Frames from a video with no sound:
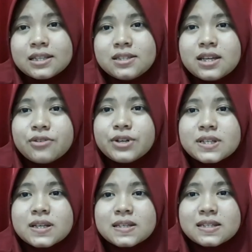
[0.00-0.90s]
There
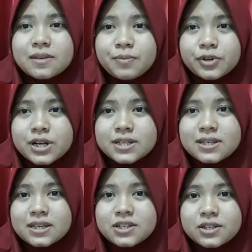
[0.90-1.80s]
is a separate
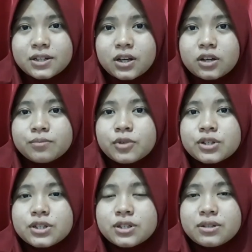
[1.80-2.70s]
section on
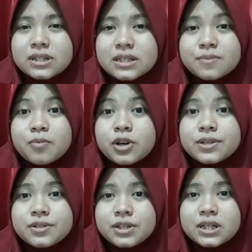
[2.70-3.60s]
modernist
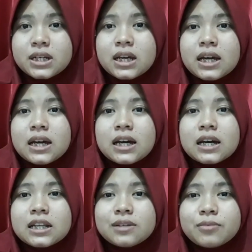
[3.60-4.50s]
poetry.
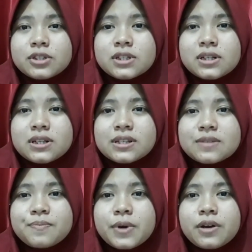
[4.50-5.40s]
The
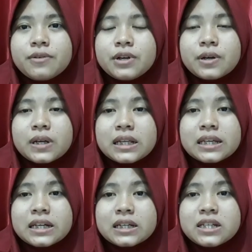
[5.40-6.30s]
modernist period in
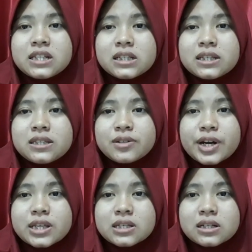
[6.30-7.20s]
English
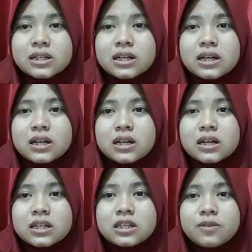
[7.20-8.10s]
literature
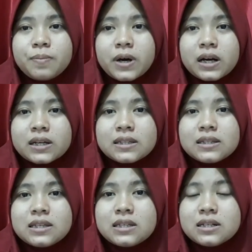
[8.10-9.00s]
occupied
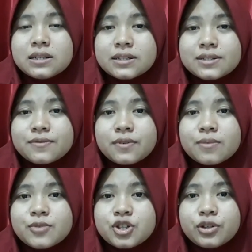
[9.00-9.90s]
the years
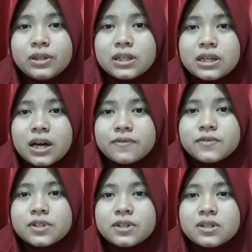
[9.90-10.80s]
from shortly
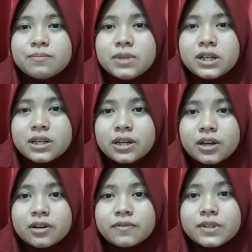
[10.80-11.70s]
after the beginning
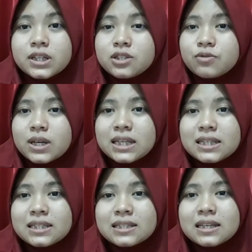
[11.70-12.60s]
of the
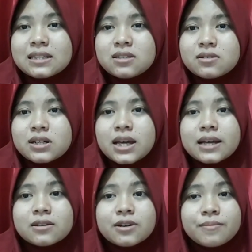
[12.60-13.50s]
20th century
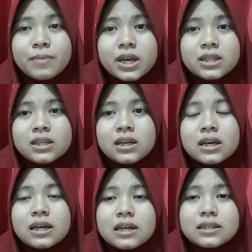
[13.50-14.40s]
and remained
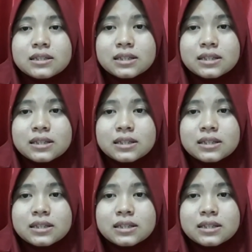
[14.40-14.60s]
till